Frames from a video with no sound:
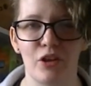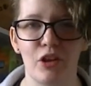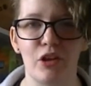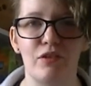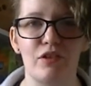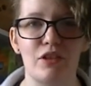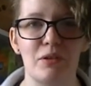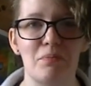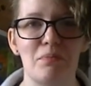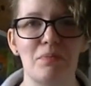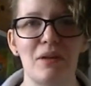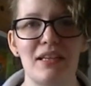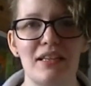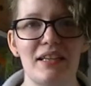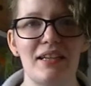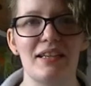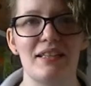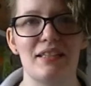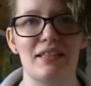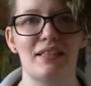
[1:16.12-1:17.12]
You've
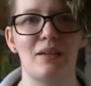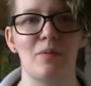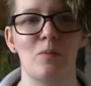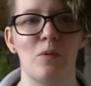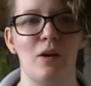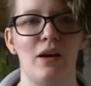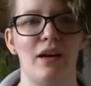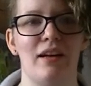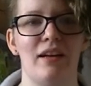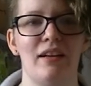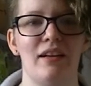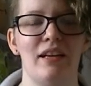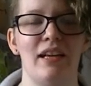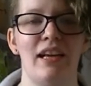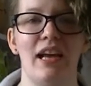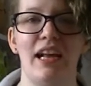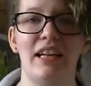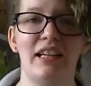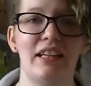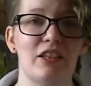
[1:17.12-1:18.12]
submitted it to somewhere.
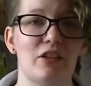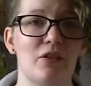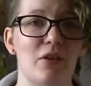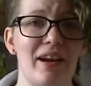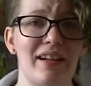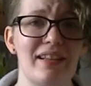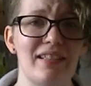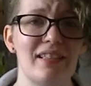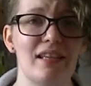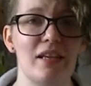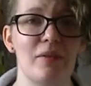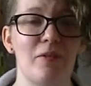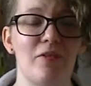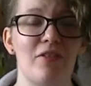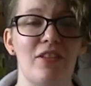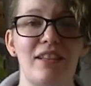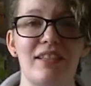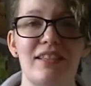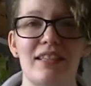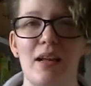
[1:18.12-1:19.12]
And in the grand scheme
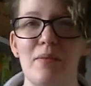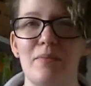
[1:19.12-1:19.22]
of things,